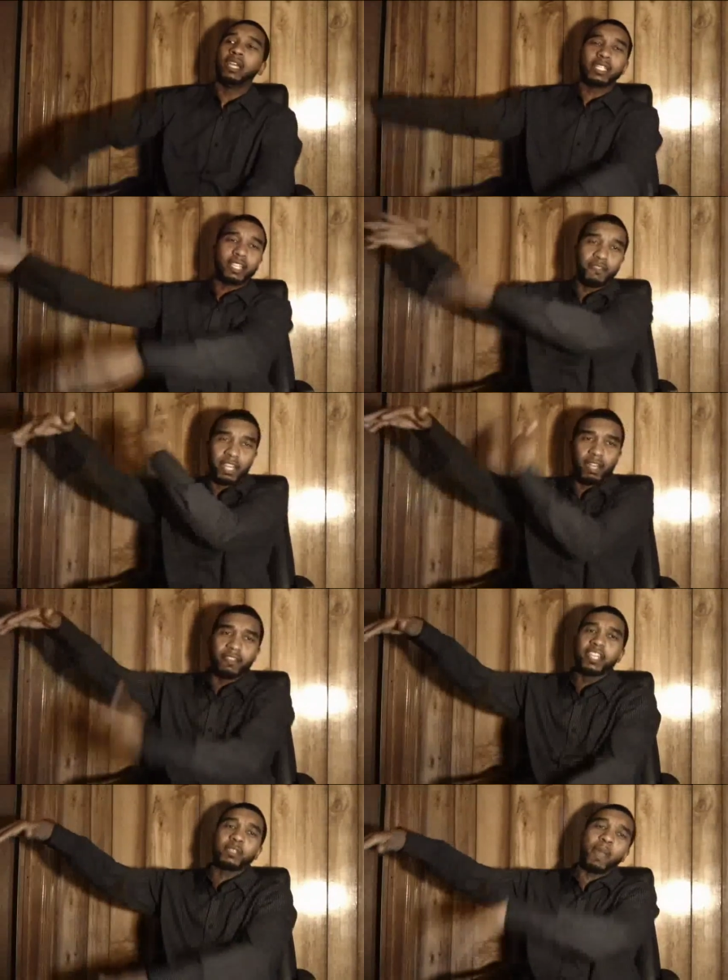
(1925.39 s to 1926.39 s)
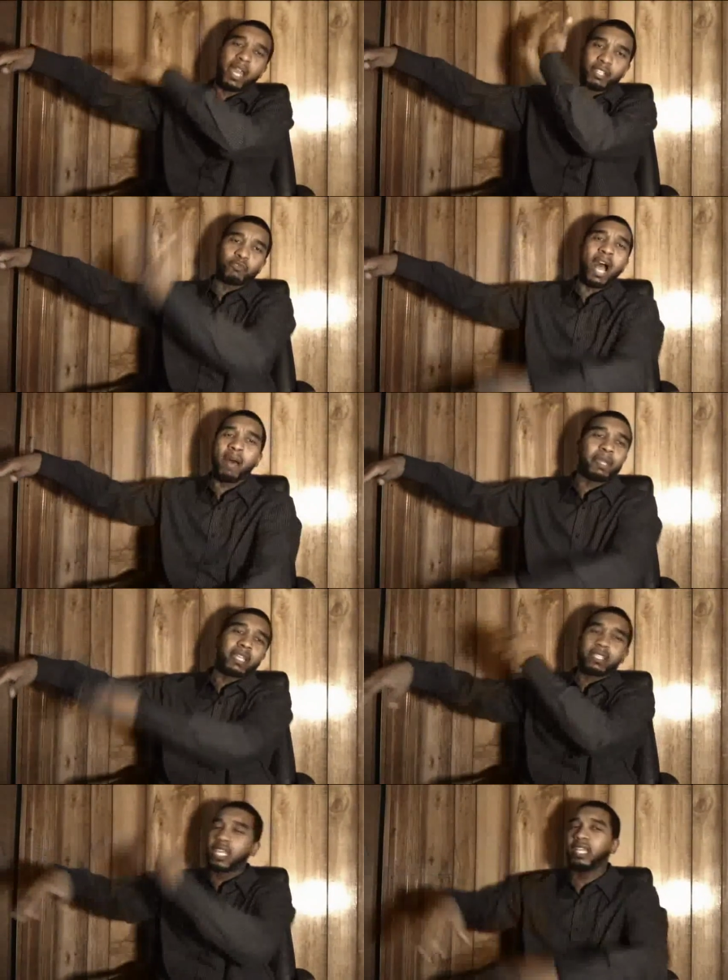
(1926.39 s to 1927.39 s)
Look at the video of the Hispanics
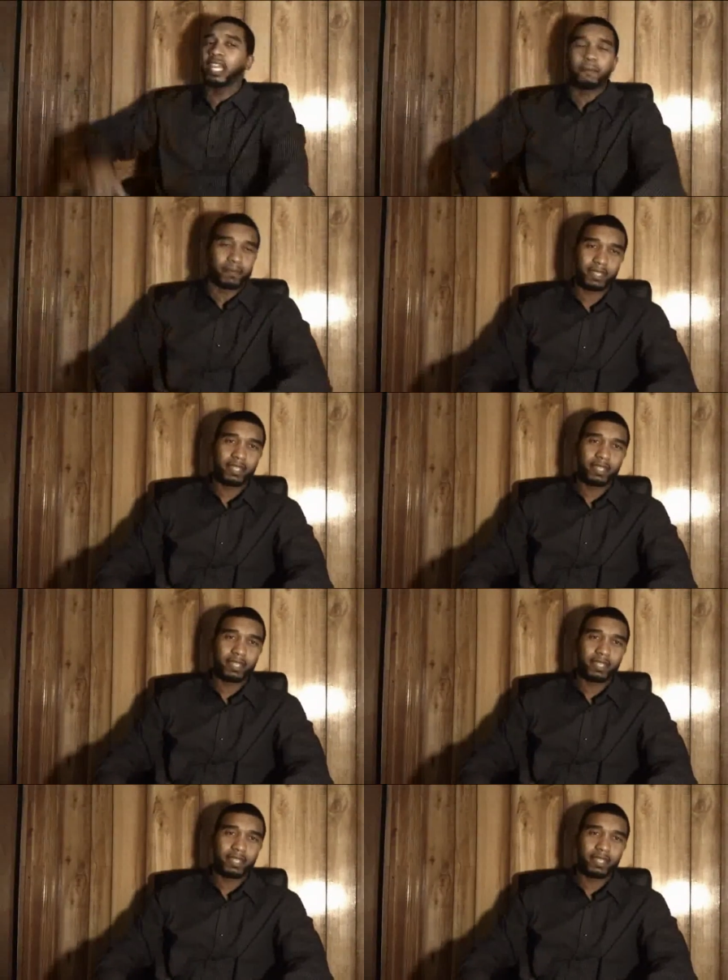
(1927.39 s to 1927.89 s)
robbing and stealing.